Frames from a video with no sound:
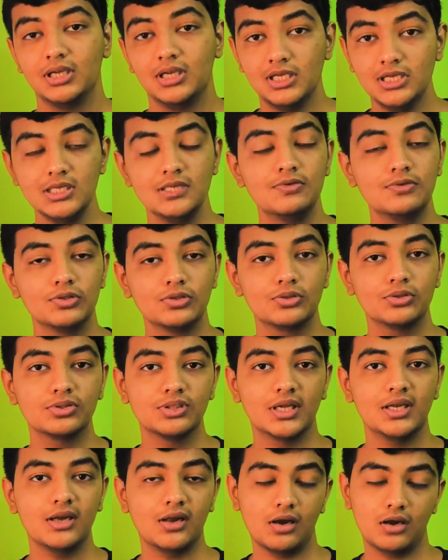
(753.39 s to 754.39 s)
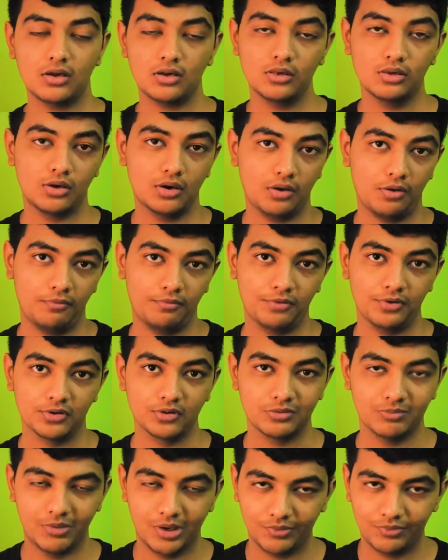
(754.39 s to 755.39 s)
even though there are a lot of
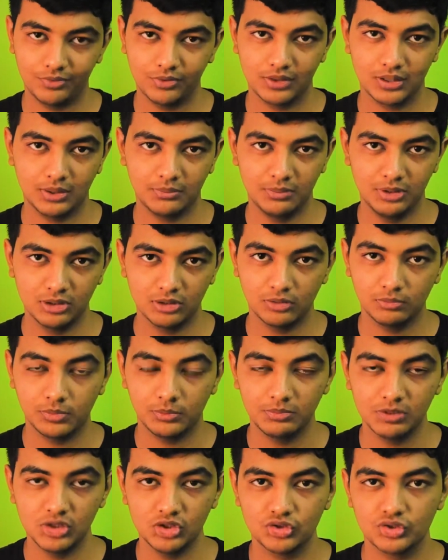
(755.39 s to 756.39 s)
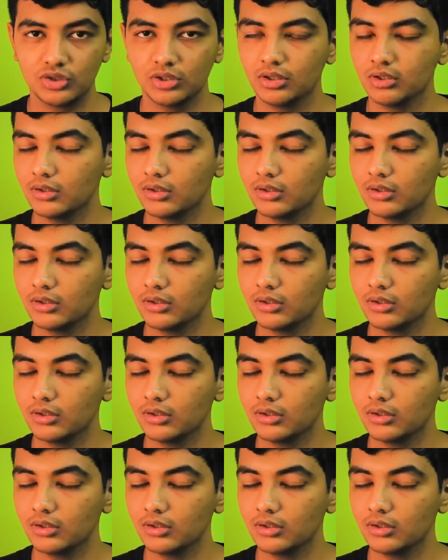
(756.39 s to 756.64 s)
smartphones are being published.